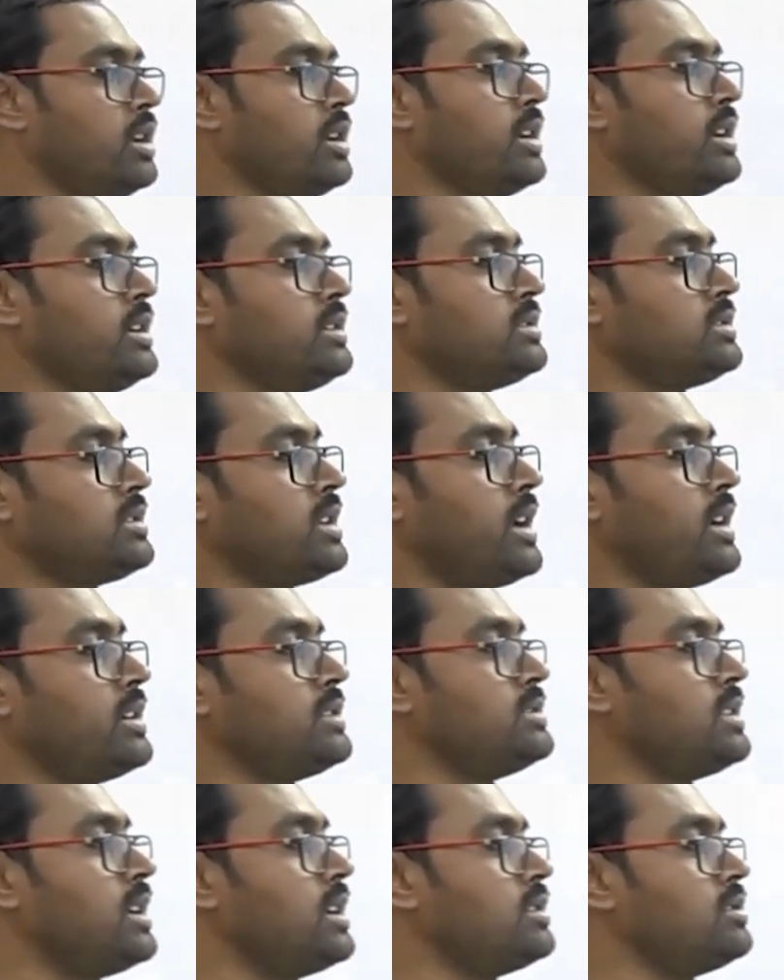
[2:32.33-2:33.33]
it
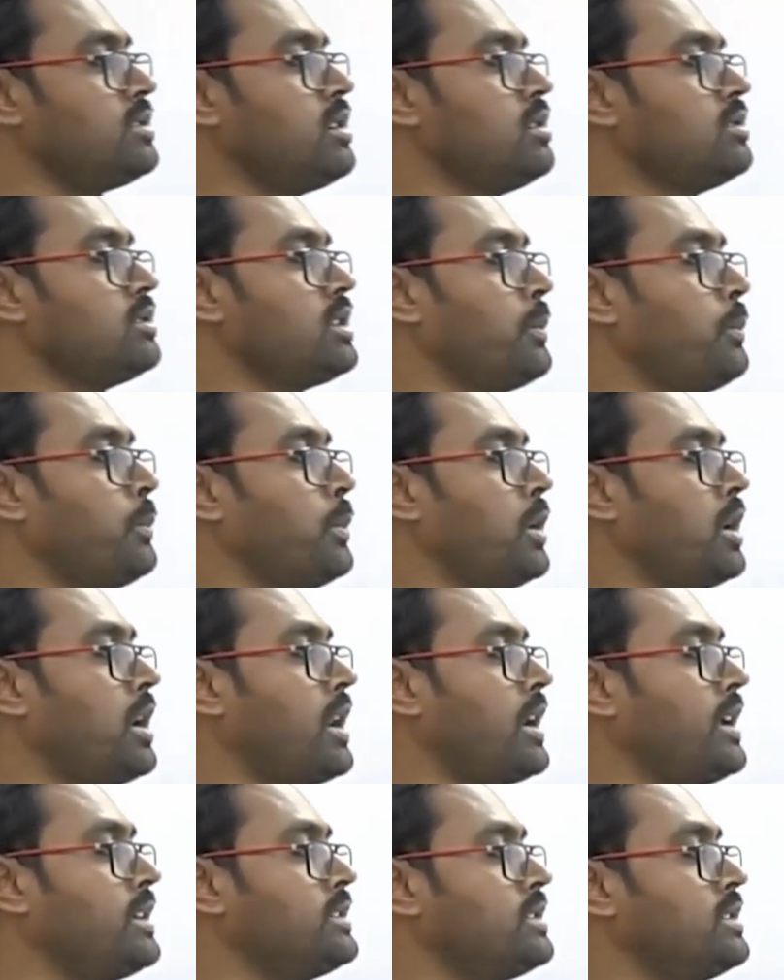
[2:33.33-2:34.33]
states that the
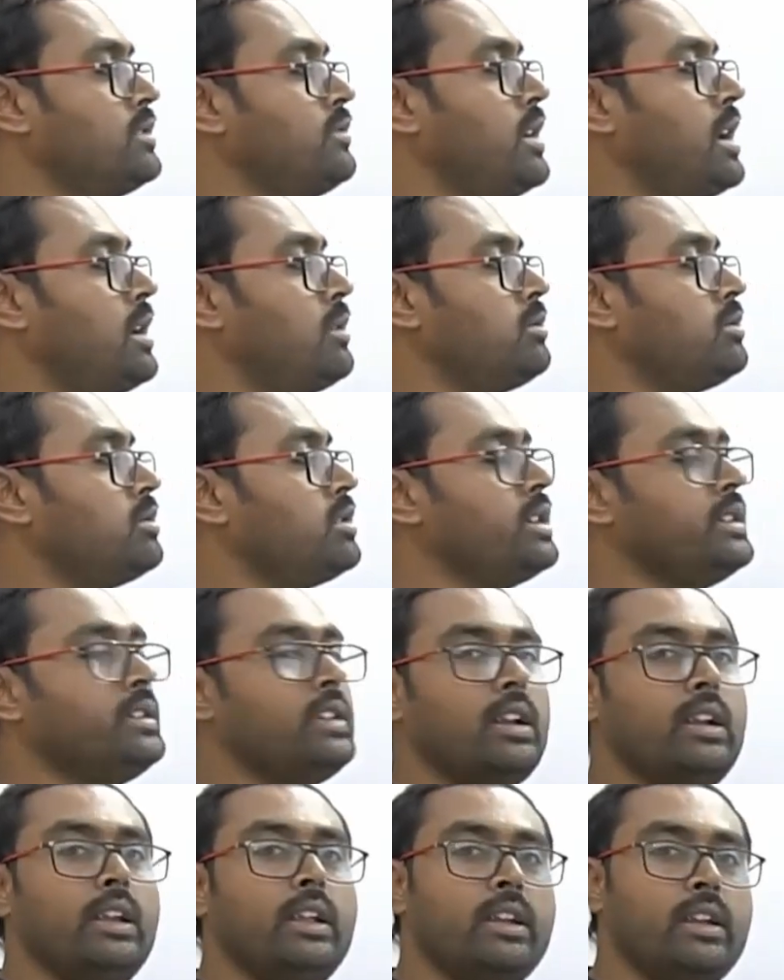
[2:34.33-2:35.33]
polarized wave in
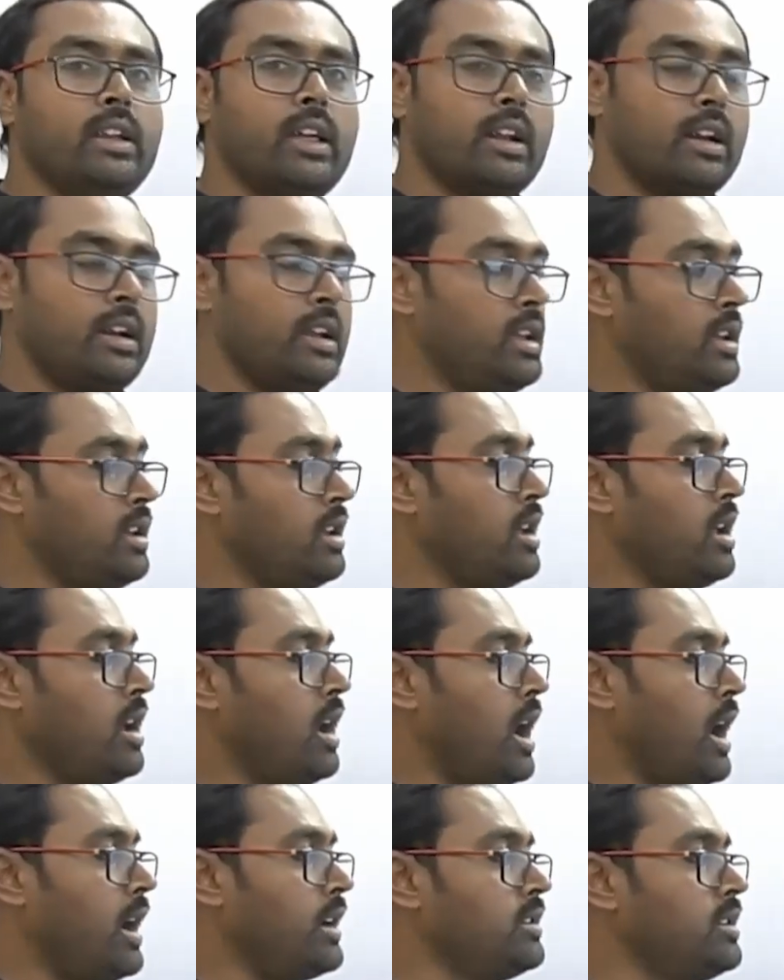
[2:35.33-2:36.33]
the linearly,
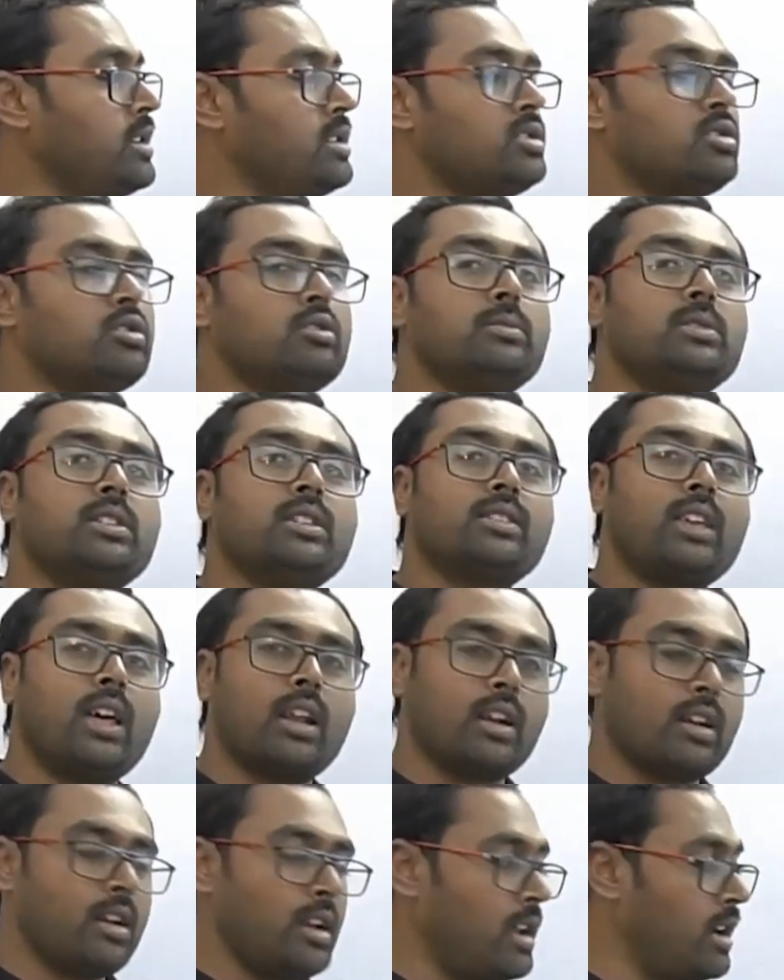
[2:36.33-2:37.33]
and this should be the
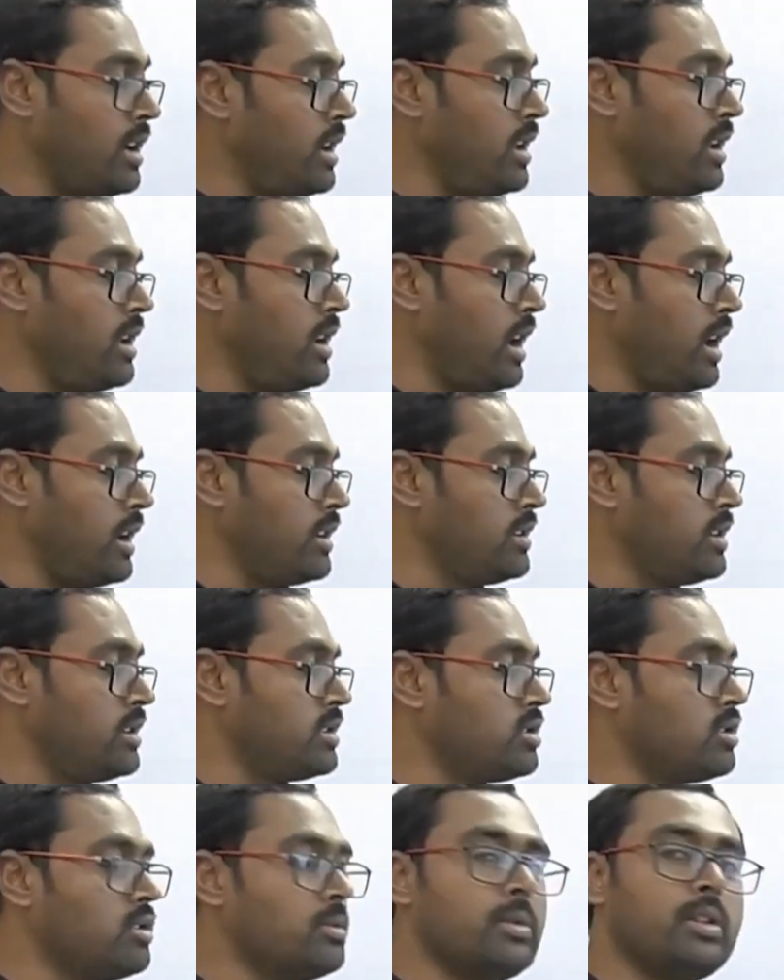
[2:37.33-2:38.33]
circularly, and this
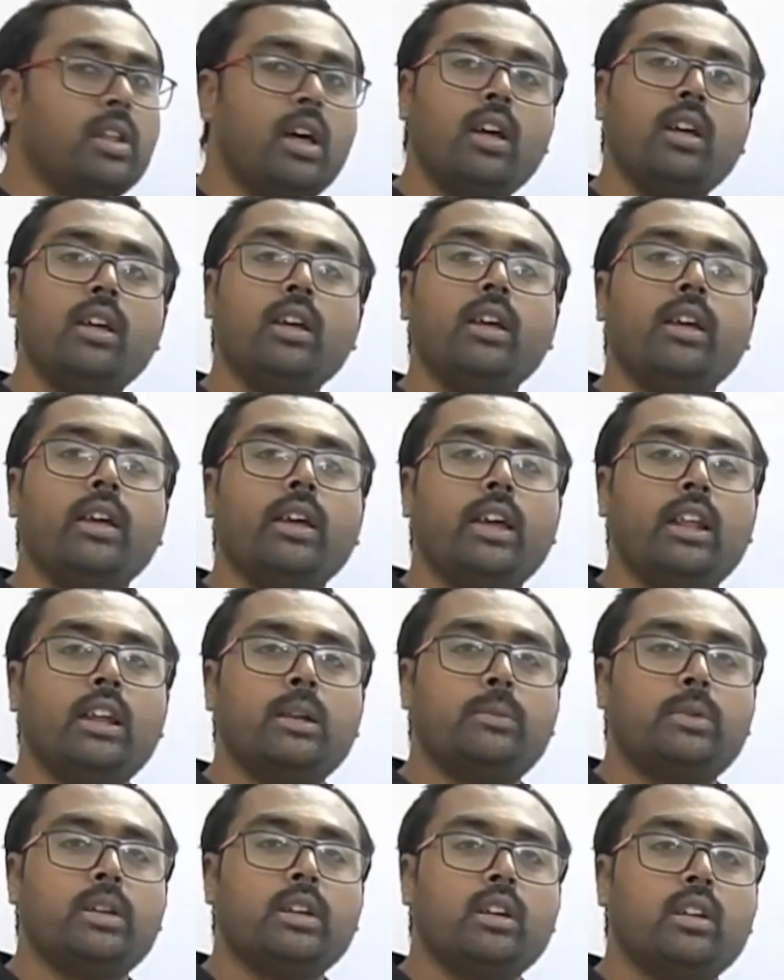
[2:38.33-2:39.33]
should be the
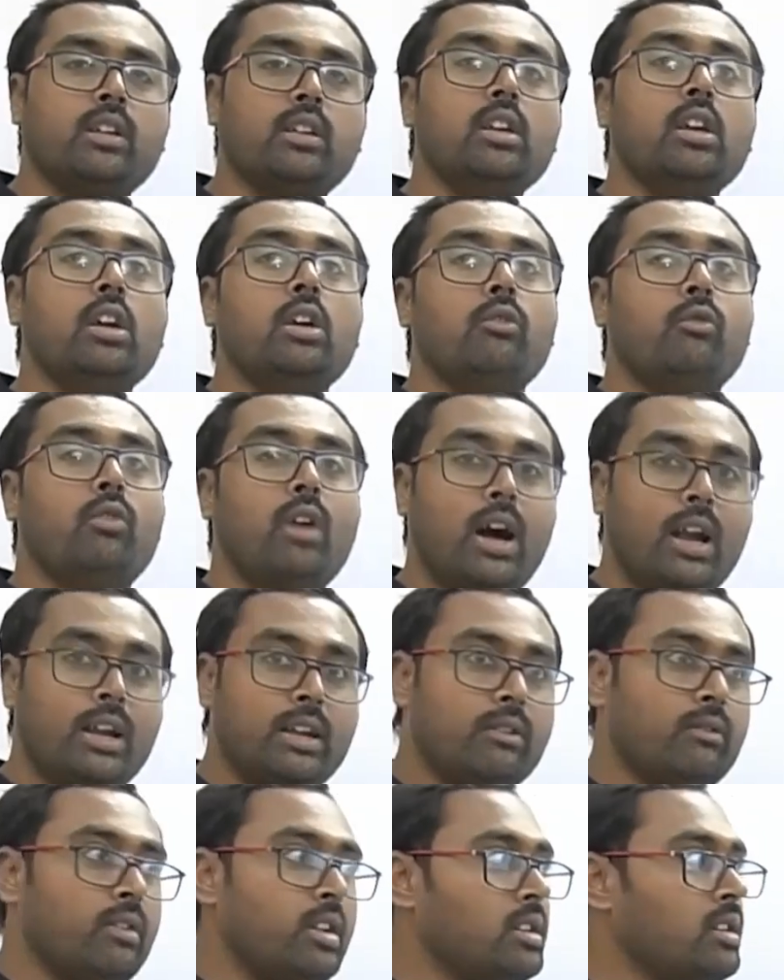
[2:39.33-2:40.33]
elliptical.
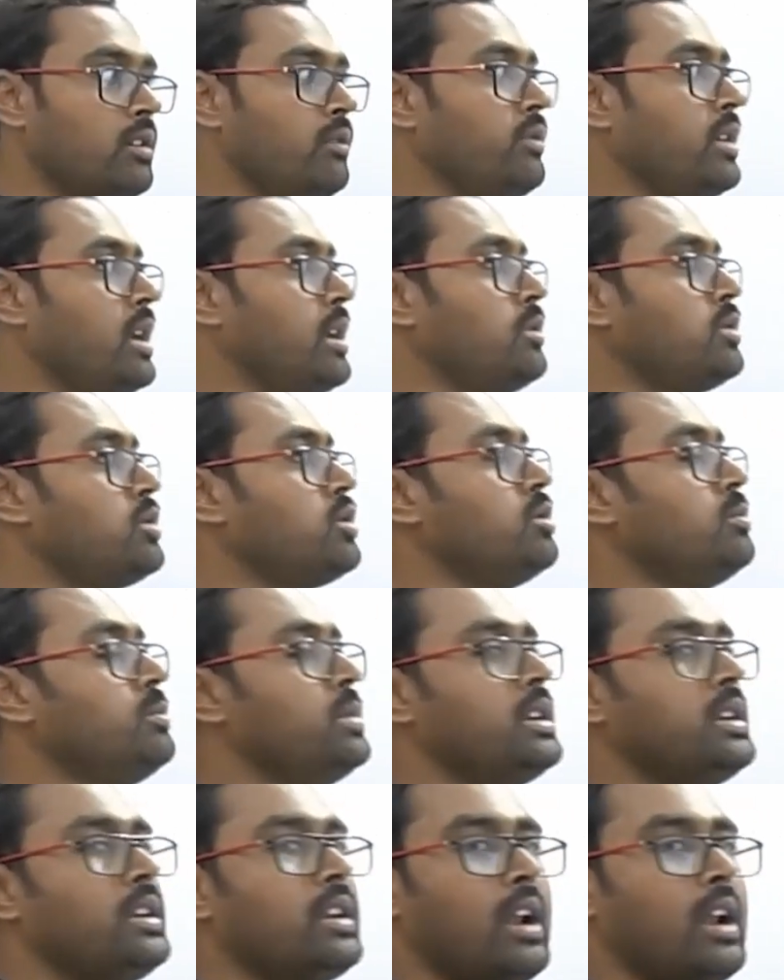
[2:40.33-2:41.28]
Whatever the wave should be